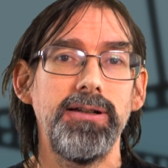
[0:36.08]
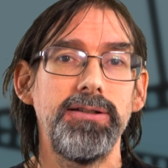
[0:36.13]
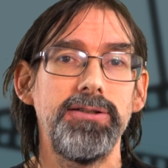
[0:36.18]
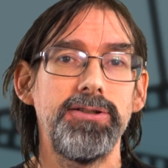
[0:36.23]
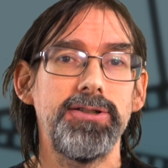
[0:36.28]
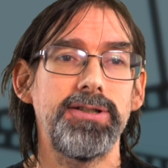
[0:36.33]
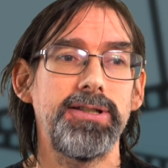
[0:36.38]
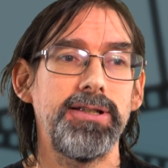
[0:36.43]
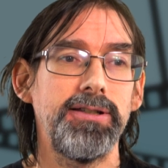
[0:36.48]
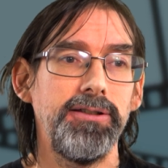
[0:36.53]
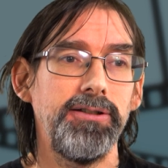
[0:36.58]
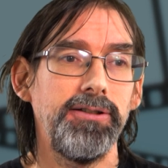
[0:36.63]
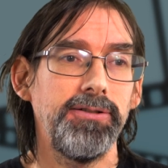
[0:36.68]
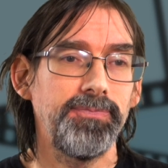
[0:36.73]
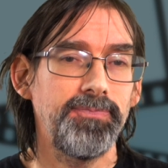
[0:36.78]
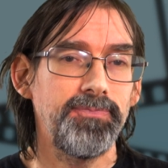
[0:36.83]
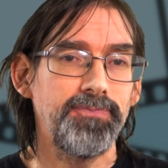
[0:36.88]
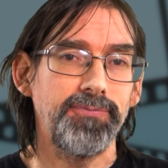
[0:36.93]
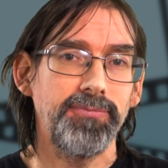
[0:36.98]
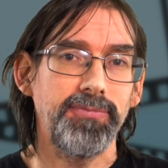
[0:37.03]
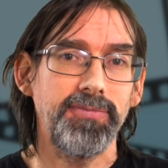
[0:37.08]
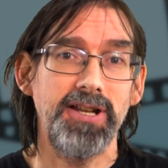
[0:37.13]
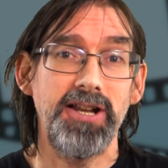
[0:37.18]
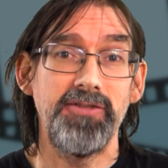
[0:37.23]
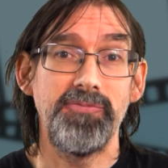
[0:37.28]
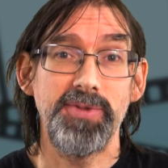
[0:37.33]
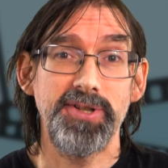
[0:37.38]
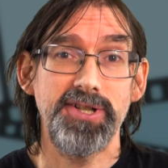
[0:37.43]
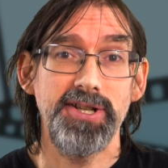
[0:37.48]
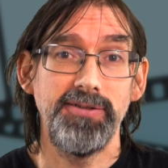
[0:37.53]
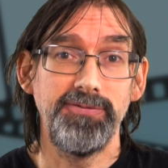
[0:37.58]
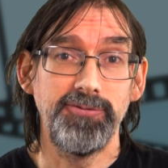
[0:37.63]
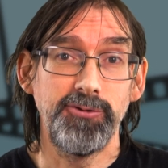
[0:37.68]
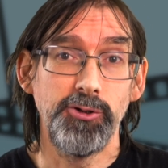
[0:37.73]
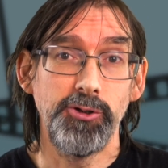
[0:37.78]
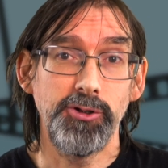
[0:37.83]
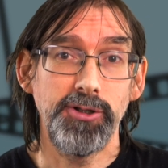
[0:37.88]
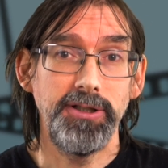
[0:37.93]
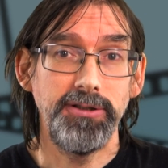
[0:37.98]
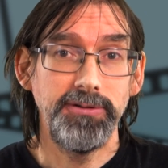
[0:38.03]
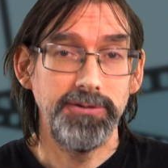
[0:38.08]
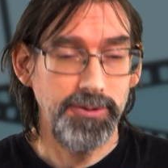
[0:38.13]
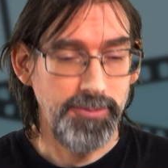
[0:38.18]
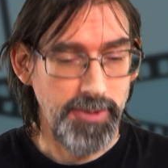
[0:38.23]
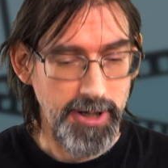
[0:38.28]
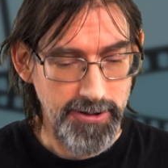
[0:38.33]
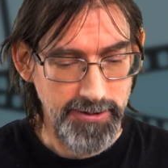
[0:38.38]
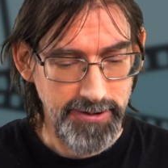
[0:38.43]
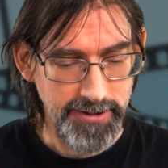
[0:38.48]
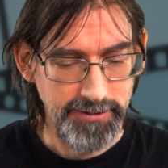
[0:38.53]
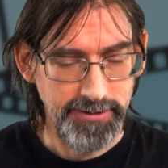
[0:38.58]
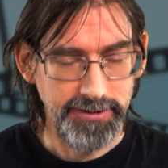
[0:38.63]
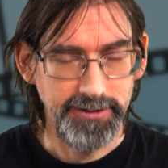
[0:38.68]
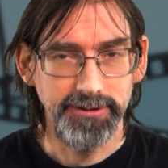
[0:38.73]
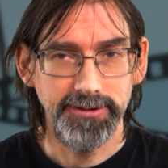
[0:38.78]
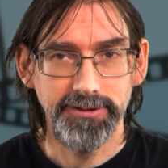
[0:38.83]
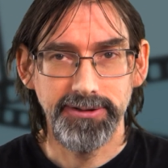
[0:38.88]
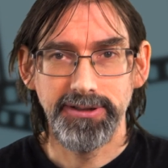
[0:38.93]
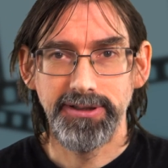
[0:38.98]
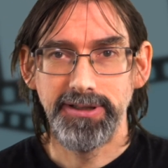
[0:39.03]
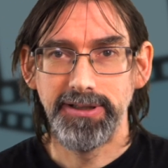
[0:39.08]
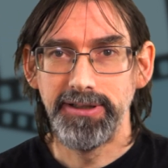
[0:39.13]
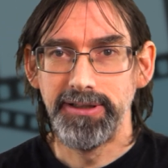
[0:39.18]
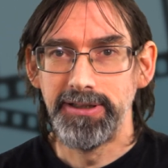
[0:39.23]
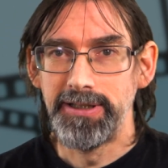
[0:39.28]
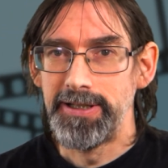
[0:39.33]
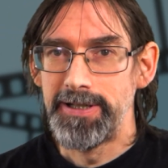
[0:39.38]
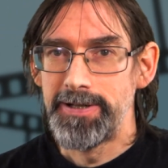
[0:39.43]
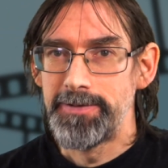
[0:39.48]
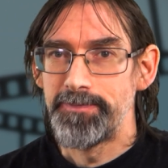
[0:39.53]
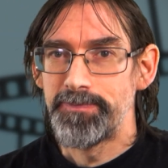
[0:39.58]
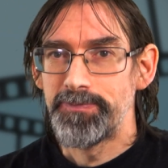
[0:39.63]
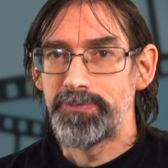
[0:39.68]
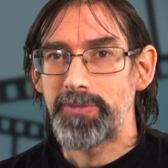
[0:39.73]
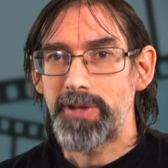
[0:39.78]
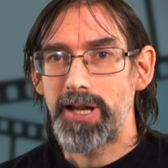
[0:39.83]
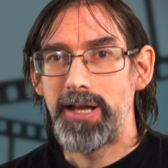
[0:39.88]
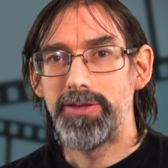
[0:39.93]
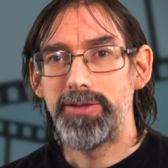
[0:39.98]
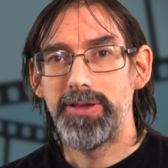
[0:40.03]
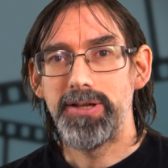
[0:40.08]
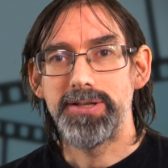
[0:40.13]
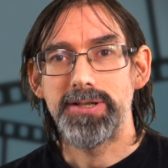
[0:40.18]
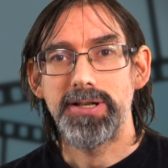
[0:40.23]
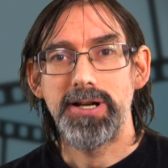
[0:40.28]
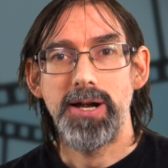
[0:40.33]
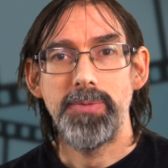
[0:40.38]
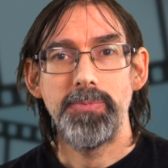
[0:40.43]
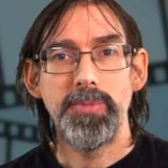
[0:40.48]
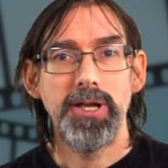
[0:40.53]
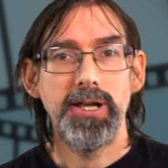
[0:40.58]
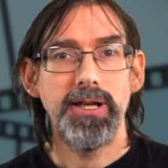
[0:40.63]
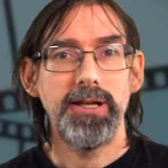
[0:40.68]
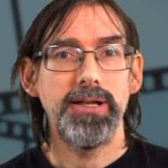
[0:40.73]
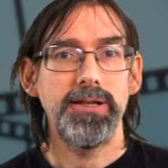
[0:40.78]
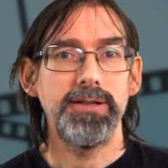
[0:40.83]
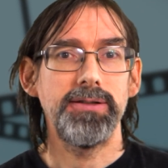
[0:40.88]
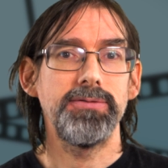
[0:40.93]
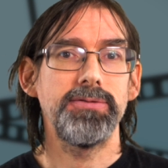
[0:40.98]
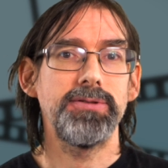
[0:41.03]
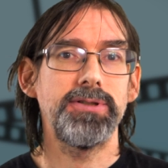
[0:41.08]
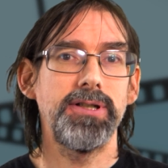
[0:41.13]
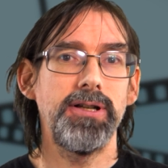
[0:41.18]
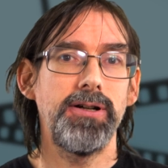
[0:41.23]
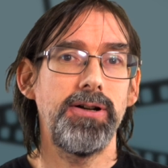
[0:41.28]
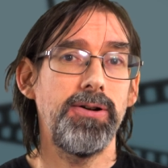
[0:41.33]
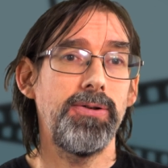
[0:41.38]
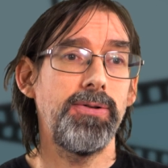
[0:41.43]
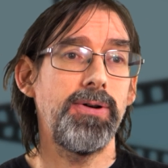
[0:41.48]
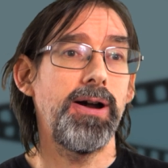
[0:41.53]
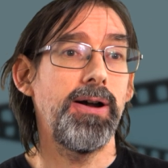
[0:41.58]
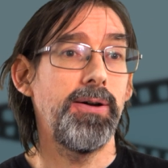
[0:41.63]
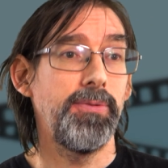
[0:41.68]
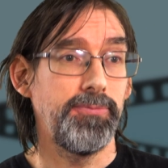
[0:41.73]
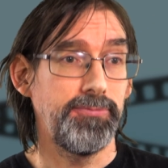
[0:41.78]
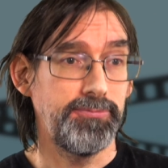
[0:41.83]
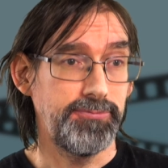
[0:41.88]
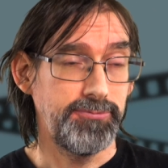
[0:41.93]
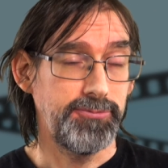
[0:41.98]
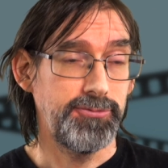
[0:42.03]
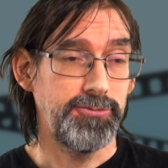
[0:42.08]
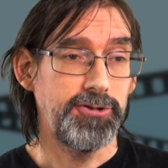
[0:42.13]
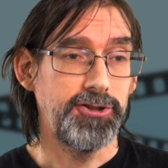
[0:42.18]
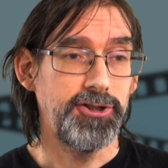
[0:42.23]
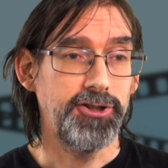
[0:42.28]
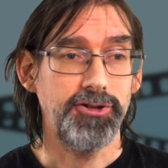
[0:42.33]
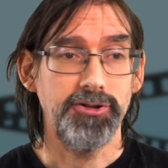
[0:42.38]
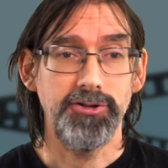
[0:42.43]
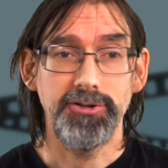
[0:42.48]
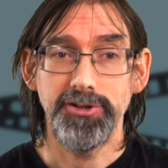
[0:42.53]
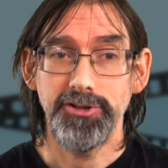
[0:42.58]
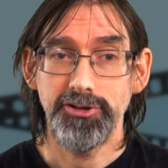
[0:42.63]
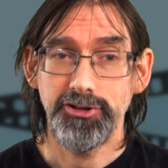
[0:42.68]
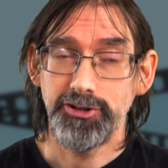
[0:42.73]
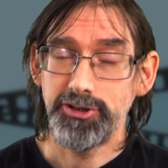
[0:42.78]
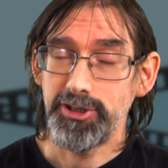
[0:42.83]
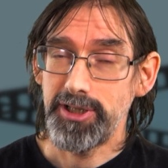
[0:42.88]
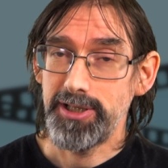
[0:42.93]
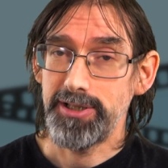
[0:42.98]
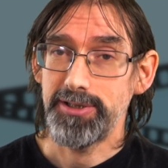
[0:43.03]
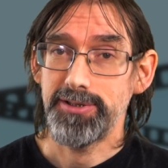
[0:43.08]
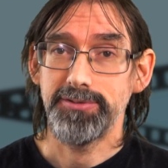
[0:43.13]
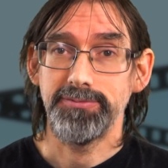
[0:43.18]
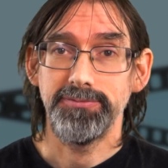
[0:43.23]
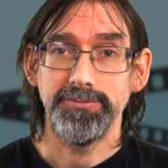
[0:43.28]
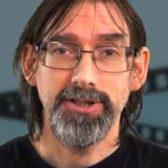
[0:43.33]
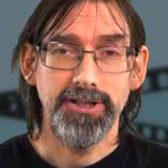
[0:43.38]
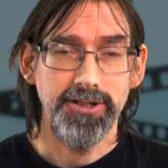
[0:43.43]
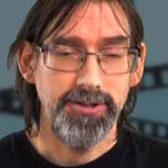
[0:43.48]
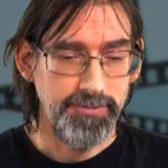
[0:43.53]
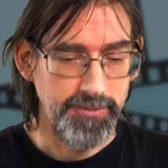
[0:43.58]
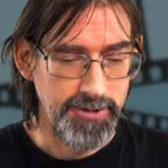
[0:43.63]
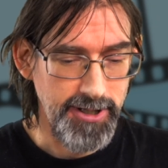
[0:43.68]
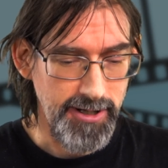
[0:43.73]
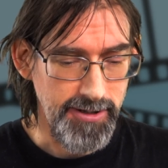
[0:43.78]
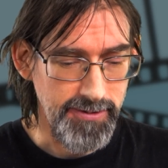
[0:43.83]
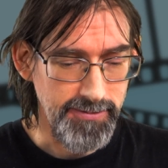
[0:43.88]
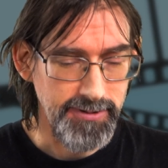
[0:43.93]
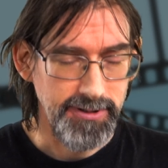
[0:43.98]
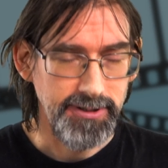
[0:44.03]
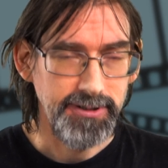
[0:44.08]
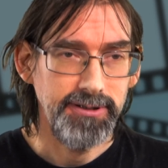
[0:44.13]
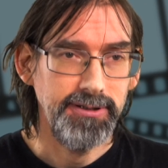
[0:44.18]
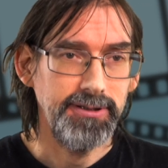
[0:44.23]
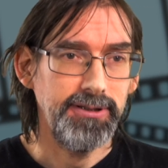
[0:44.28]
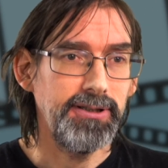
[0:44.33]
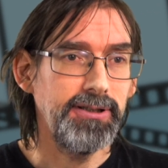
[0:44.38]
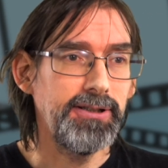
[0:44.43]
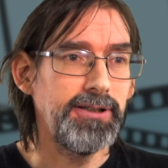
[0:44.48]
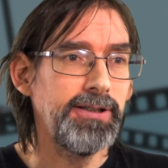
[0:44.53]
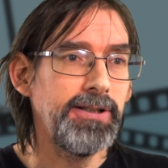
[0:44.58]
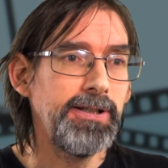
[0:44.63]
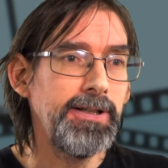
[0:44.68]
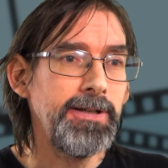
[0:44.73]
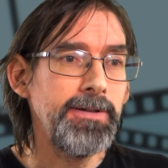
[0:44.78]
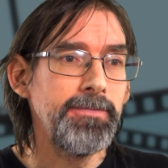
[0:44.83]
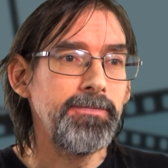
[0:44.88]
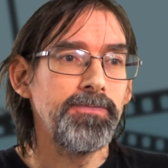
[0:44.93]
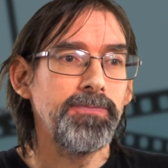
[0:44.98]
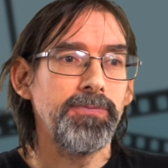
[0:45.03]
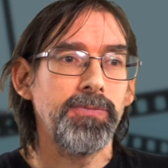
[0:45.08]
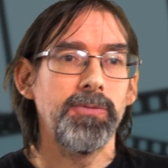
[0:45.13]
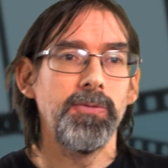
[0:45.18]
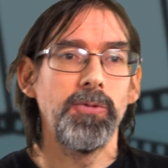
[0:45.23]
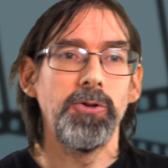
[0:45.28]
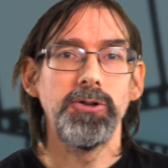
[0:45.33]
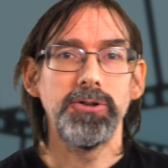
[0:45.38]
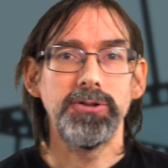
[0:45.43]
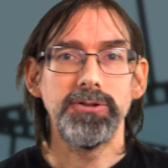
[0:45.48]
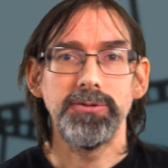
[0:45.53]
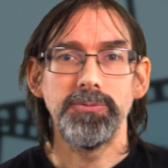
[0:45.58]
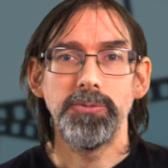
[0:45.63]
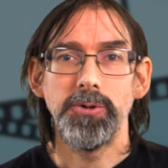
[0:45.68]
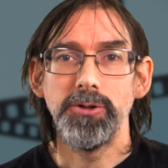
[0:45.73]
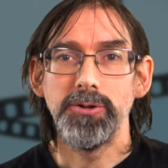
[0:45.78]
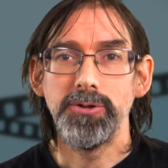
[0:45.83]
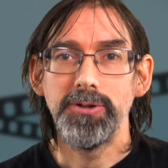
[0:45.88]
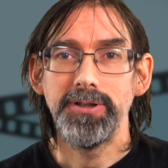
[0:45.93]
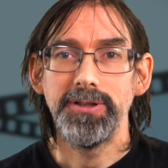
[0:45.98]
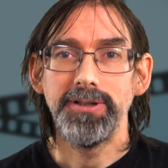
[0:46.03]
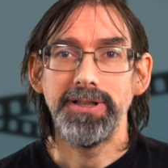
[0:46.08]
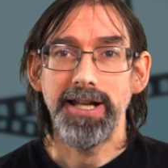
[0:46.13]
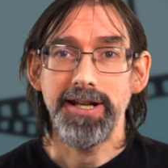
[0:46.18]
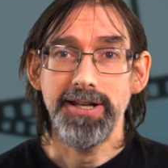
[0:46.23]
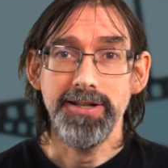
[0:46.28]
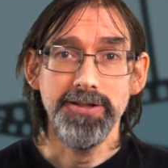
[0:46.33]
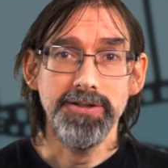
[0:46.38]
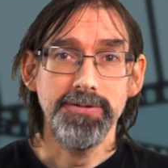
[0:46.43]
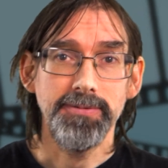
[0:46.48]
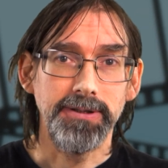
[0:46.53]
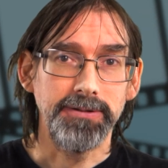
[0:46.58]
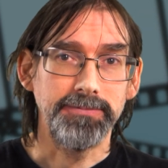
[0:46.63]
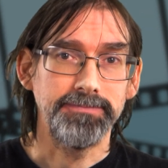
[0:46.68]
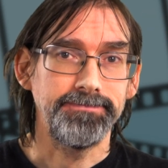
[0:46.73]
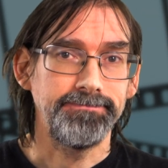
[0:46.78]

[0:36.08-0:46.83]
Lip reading: just have myself talking about it and things that are happening in it. So I'm just going to start it up now and we'll get into it.